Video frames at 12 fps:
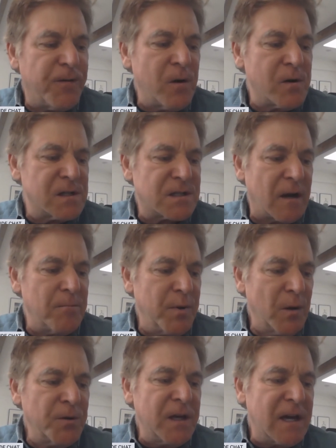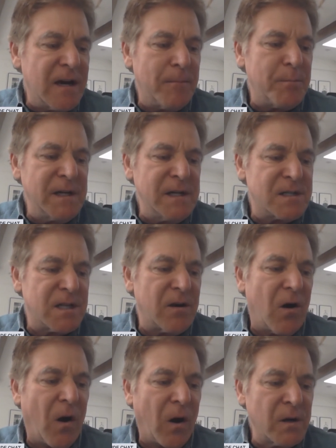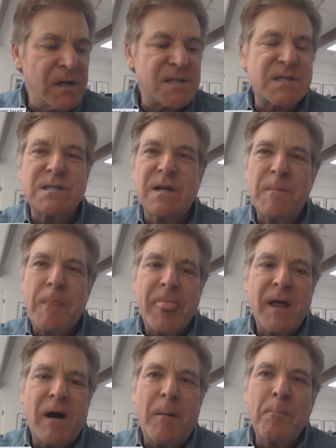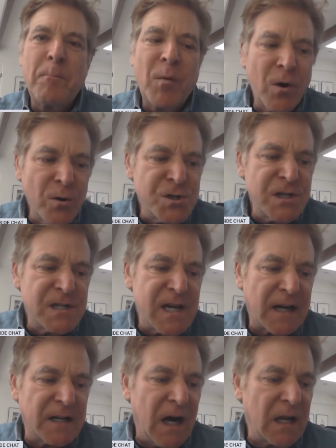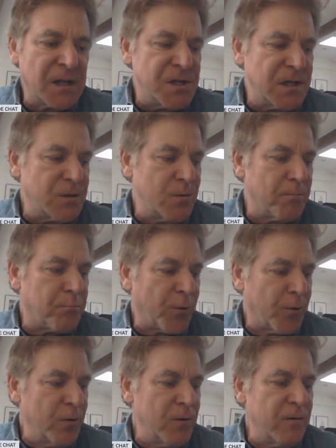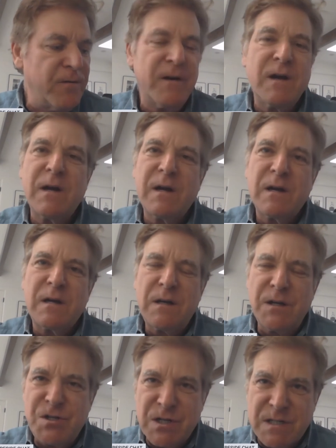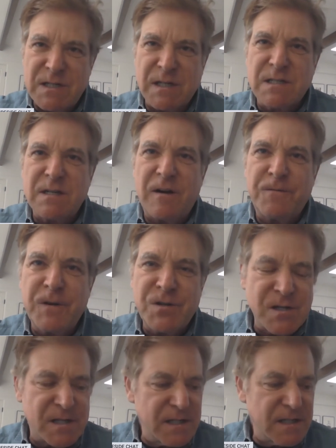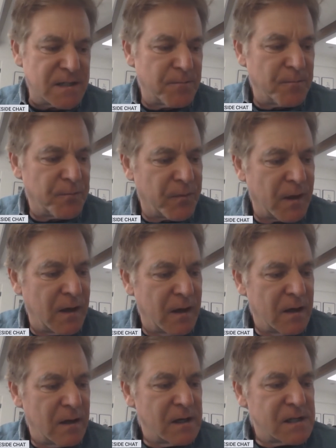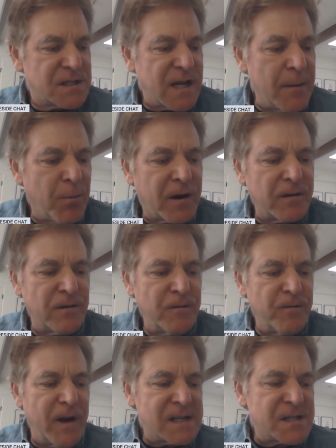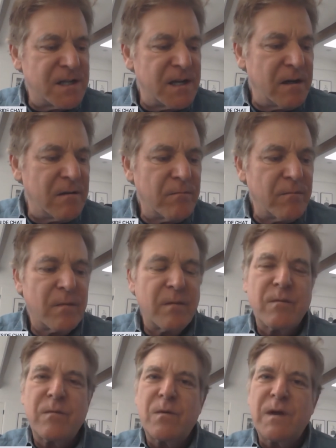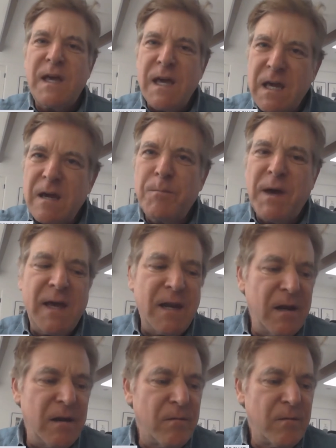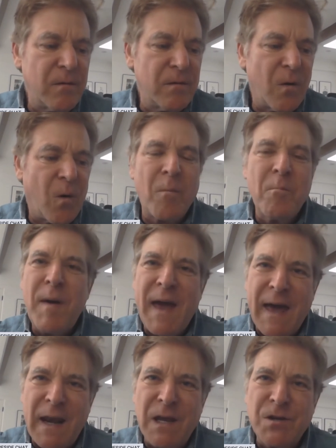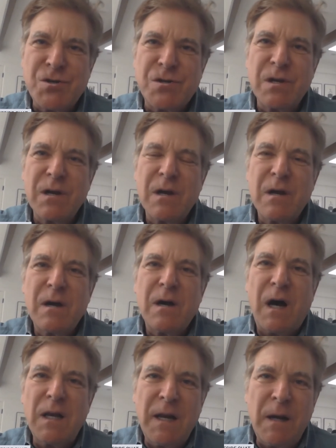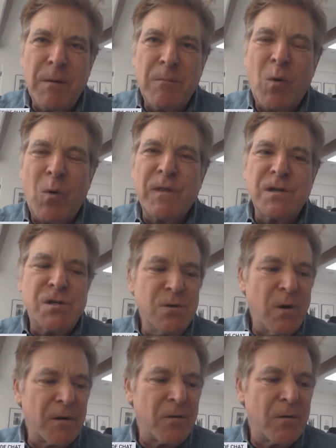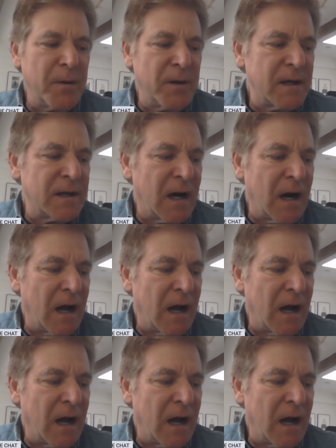focused on building companies that harness emerging technology to improve logistics efficiencies. Saybrook has invested, incubated, or managed a little bit more than $200 billion